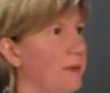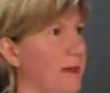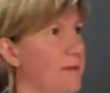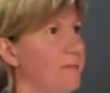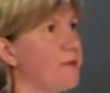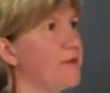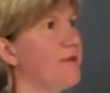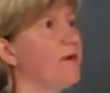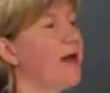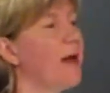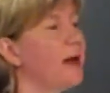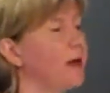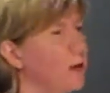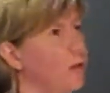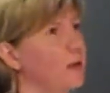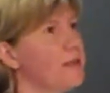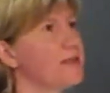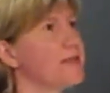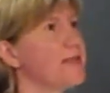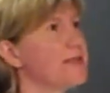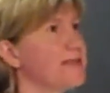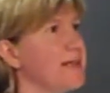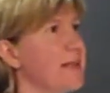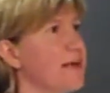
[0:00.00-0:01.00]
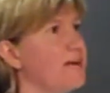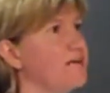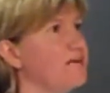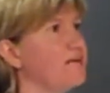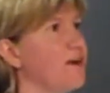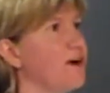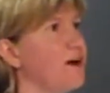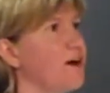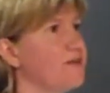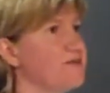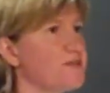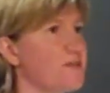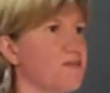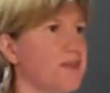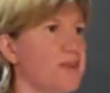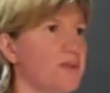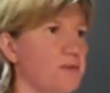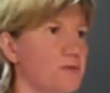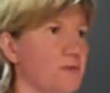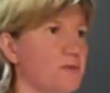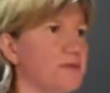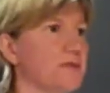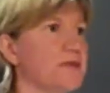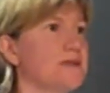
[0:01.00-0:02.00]
People are not going to stay involved if they
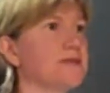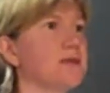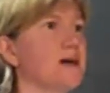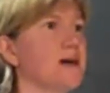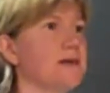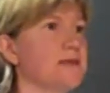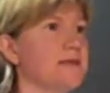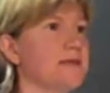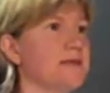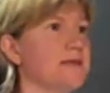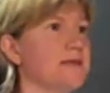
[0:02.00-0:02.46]
don't start to